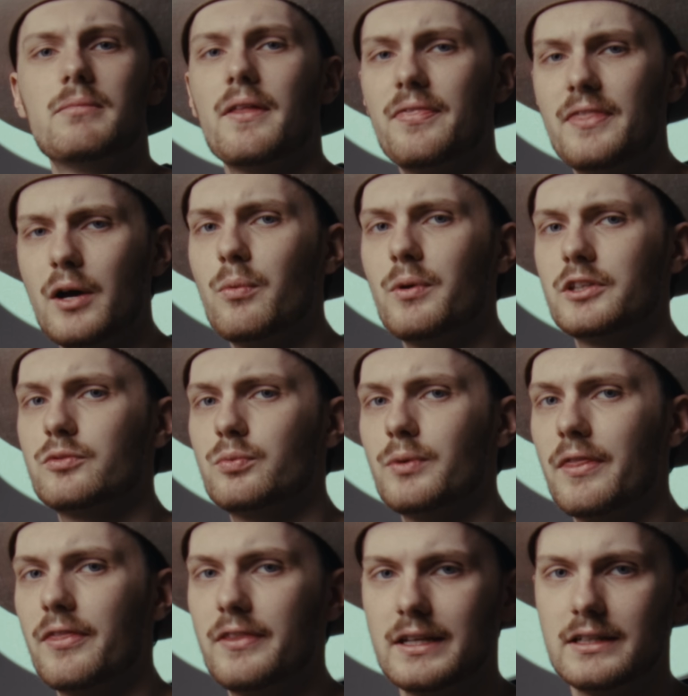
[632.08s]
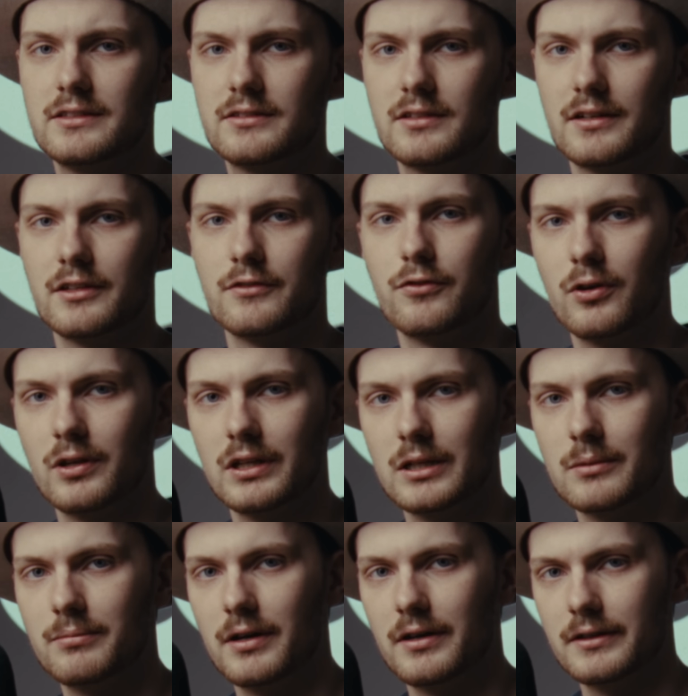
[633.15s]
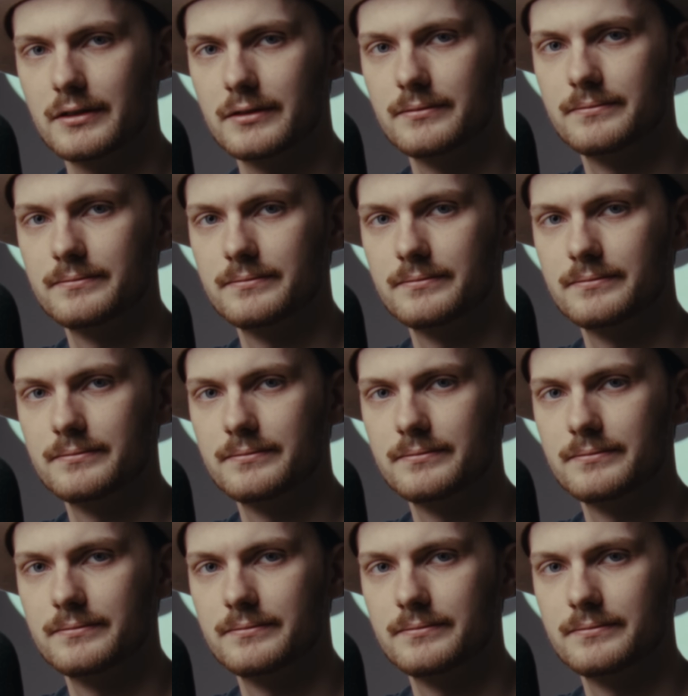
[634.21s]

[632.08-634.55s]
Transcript: but that was when things started falling apart.